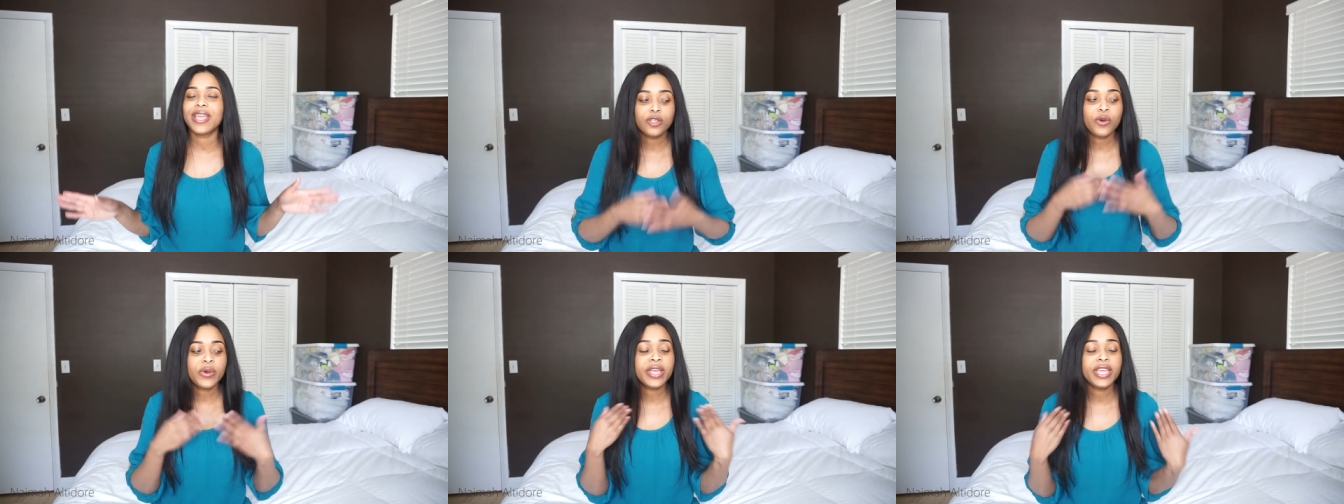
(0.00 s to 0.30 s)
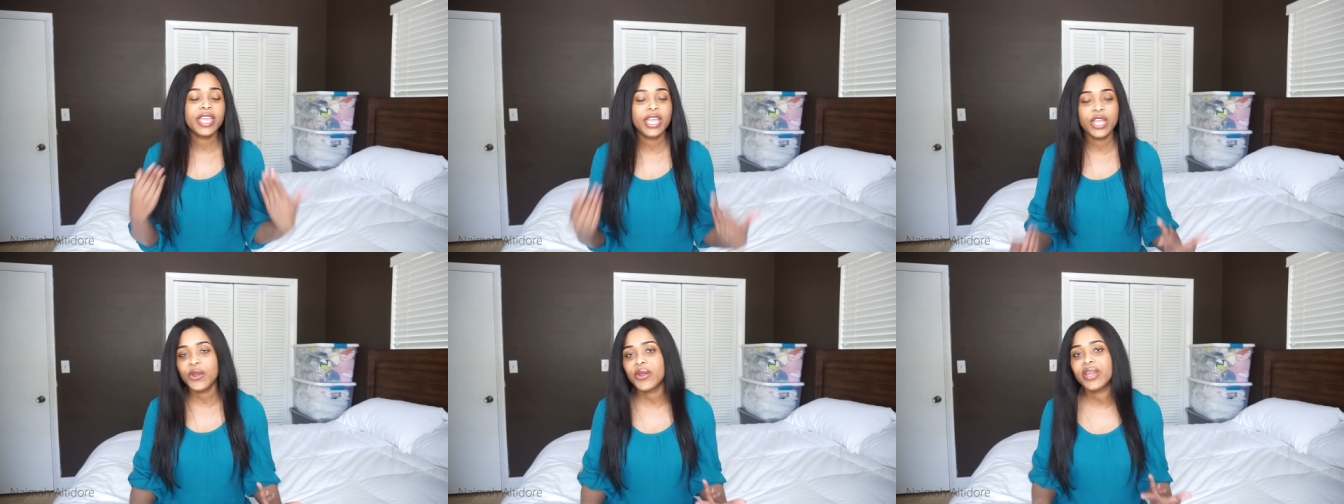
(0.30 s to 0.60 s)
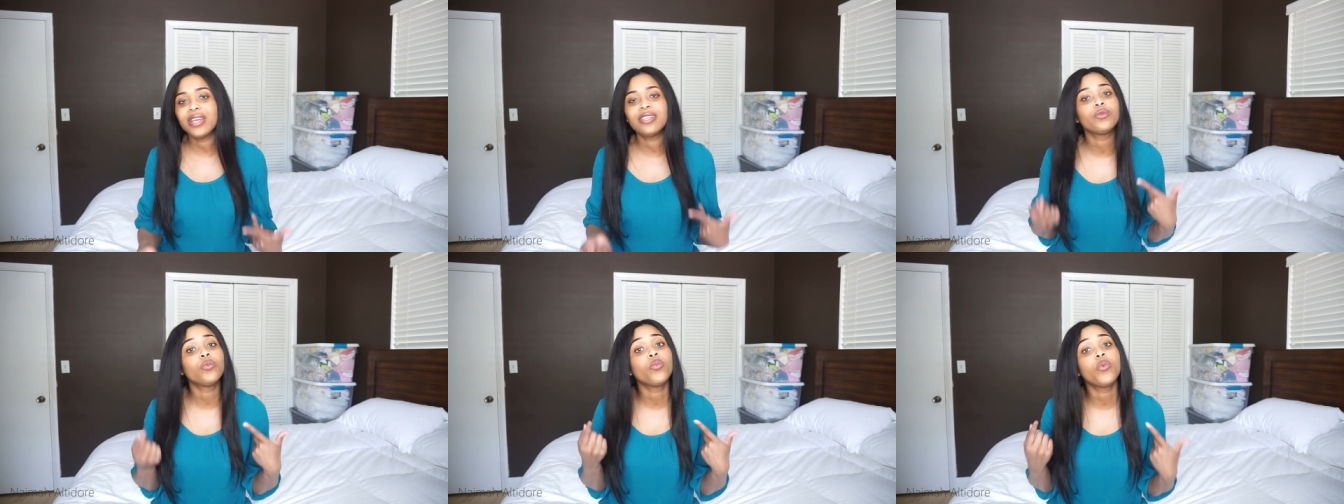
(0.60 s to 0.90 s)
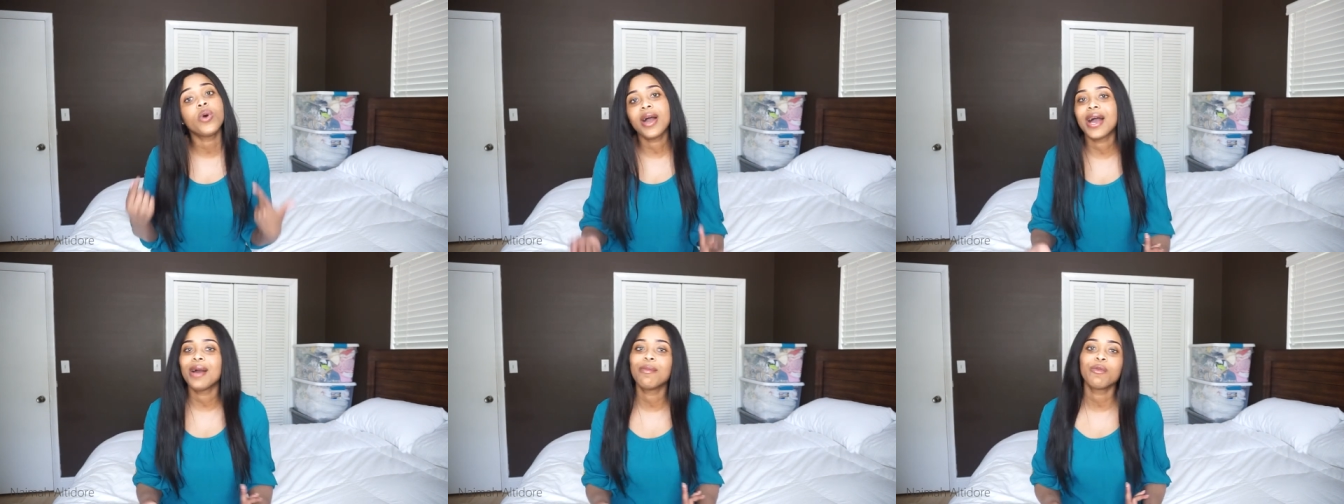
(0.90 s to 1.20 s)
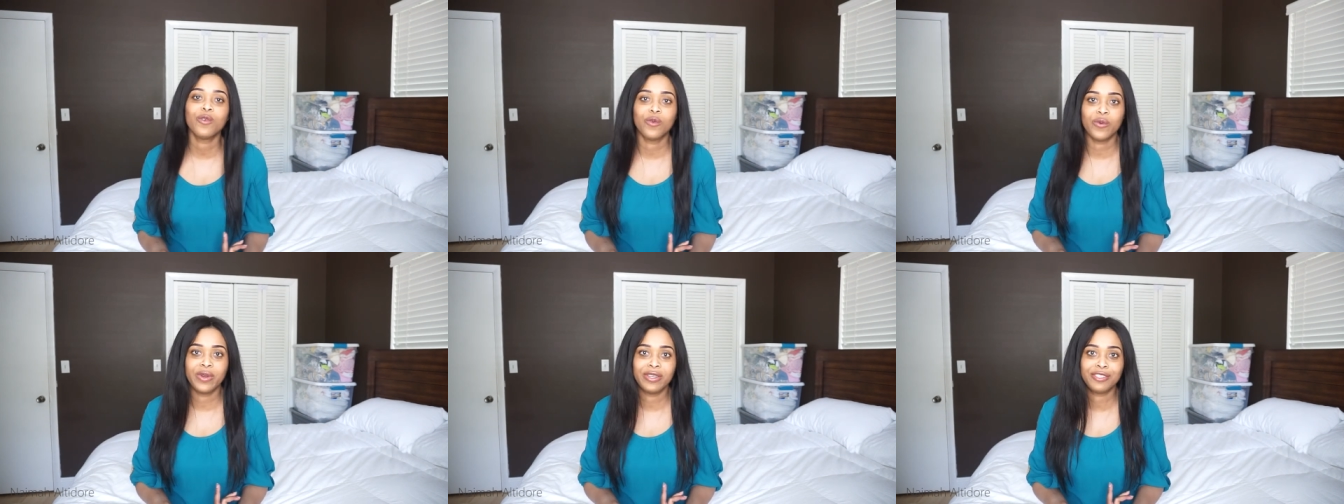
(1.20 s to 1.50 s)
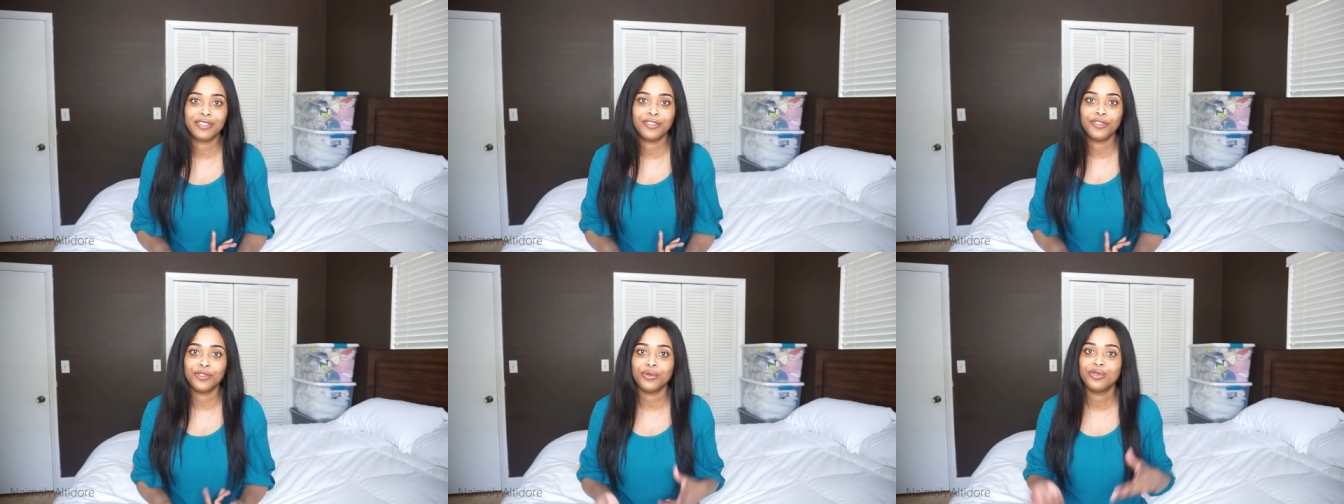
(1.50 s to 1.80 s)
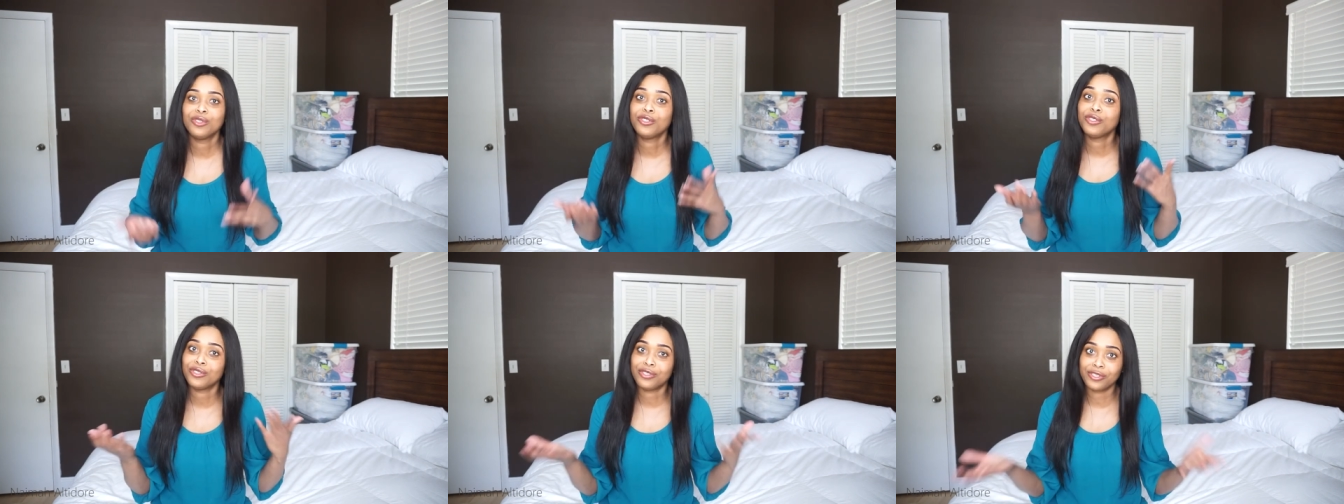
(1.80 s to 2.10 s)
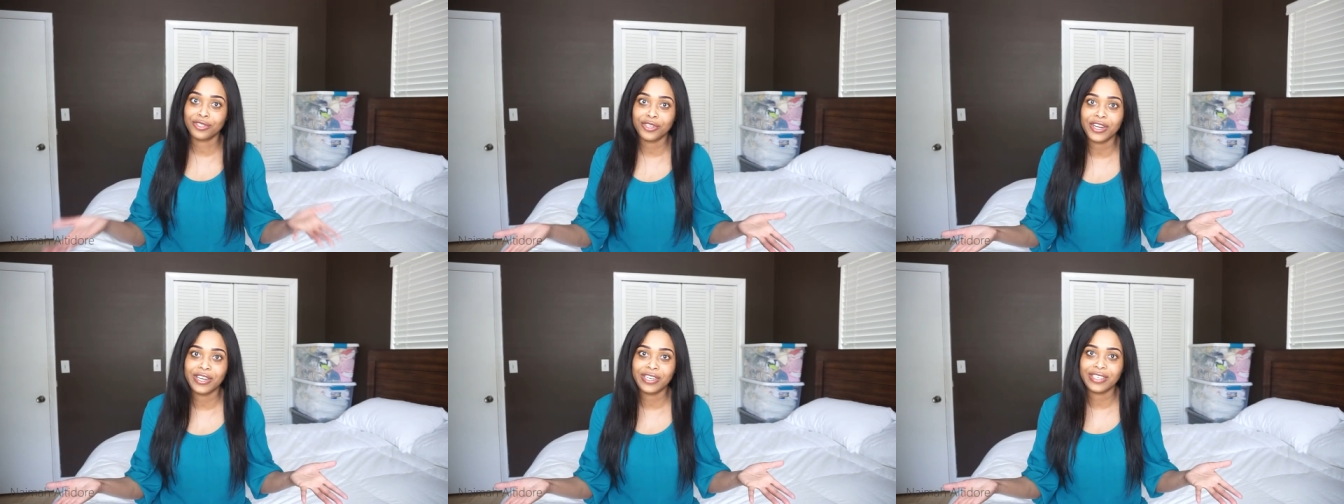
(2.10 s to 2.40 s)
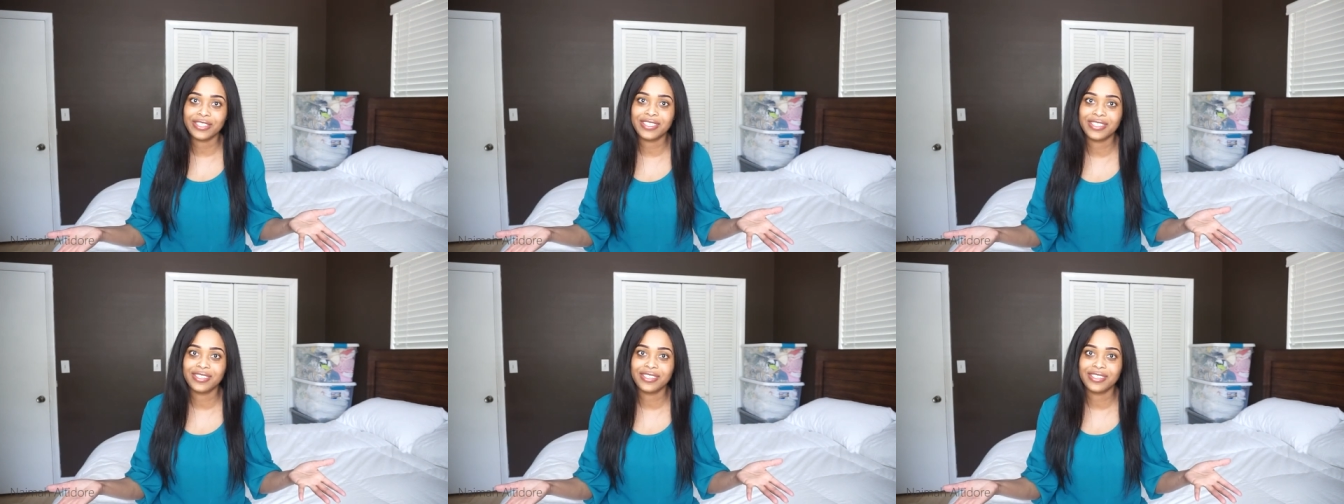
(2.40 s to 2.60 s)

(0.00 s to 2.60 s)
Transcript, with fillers: so here is what I'm going to do to start.